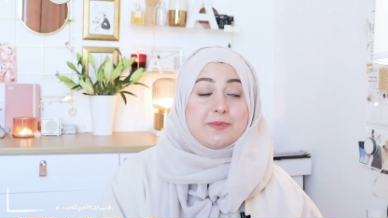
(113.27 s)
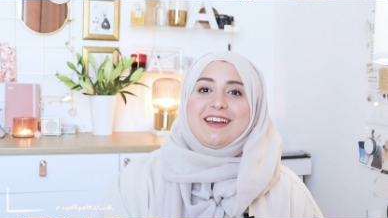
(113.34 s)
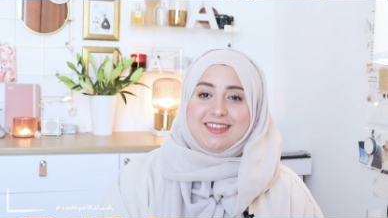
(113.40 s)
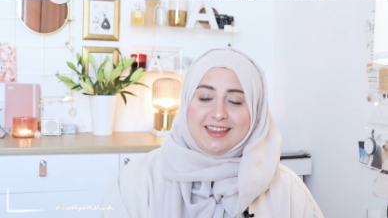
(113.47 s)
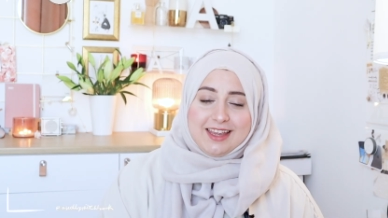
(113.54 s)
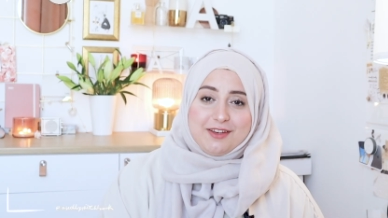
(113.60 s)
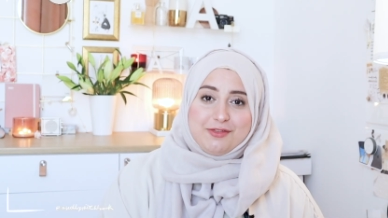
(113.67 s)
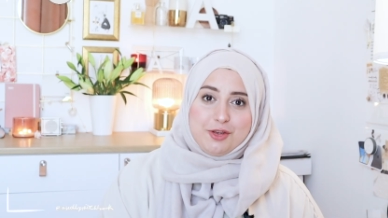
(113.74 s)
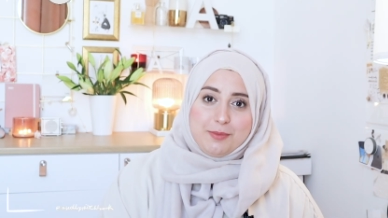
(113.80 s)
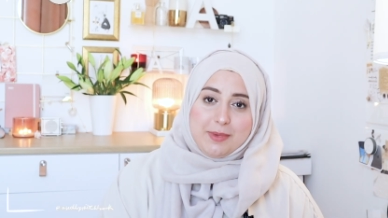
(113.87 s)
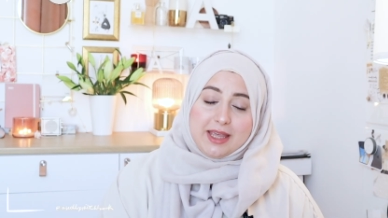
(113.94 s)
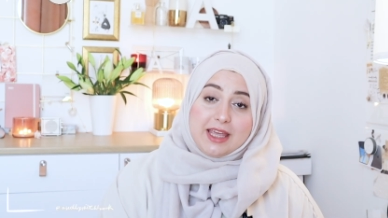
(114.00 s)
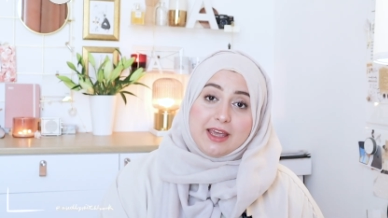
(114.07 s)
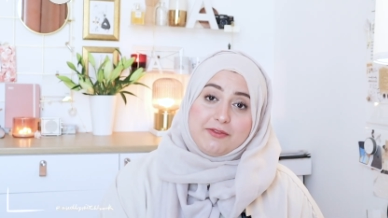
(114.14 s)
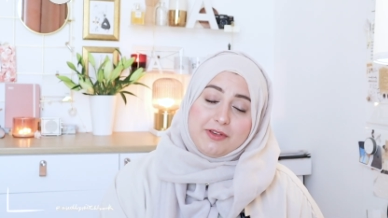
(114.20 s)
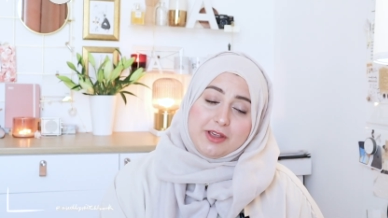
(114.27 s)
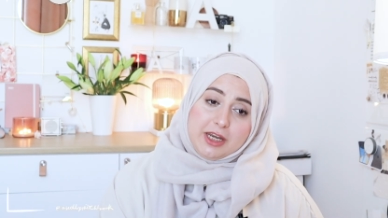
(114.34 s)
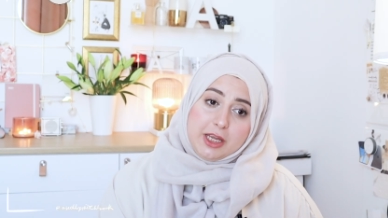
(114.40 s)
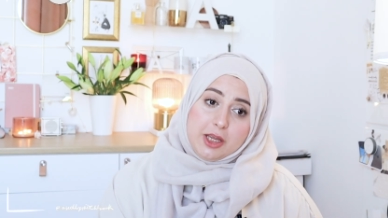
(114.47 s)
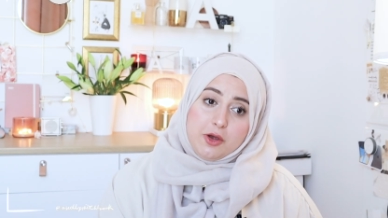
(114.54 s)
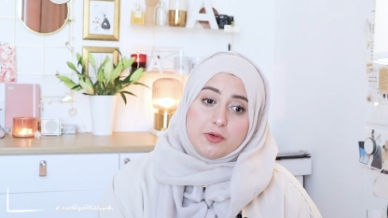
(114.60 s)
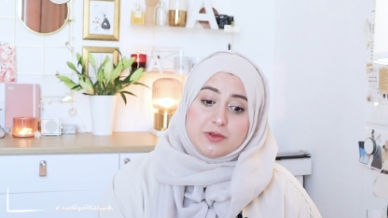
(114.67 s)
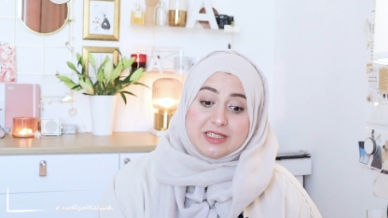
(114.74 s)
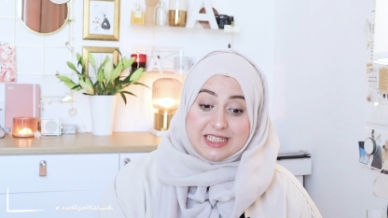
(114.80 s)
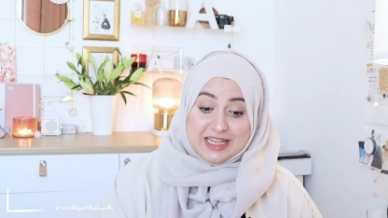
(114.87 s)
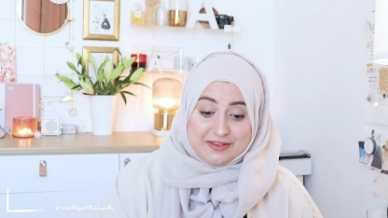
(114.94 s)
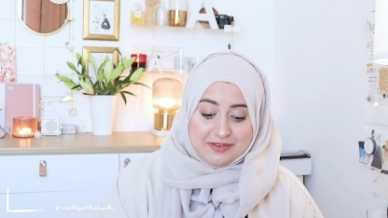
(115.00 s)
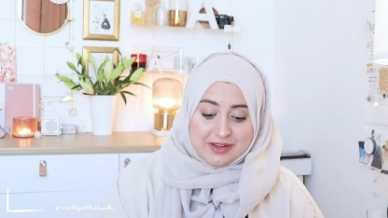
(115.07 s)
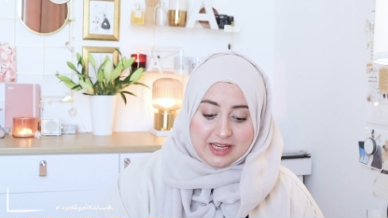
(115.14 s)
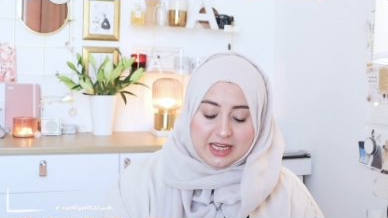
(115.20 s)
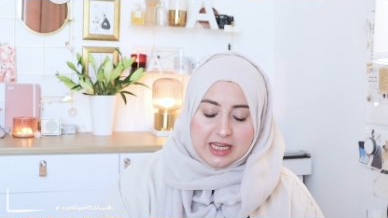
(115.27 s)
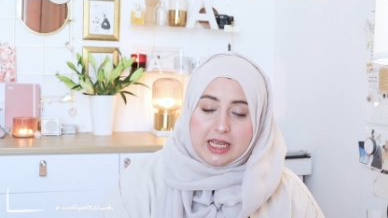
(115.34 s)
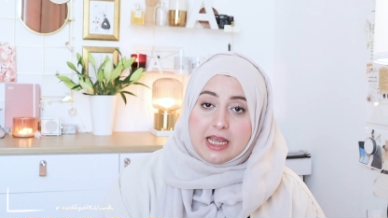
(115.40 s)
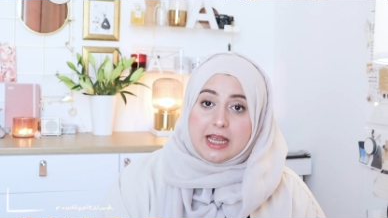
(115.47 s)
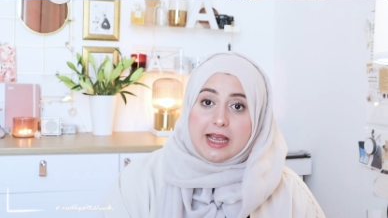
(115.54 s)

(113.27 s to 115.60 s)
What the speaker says: I think if you make a video CV,